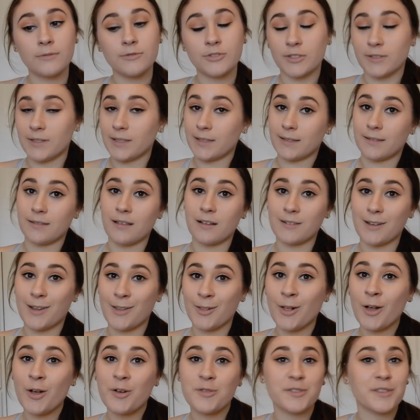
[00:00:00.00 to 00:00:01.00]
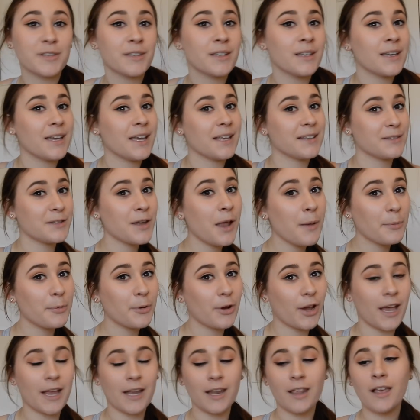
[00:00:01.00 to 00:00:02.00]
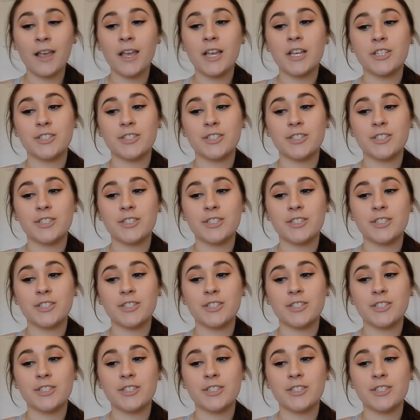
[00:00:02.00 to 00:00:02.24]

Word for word: just like the song title goes, it's an upgrade.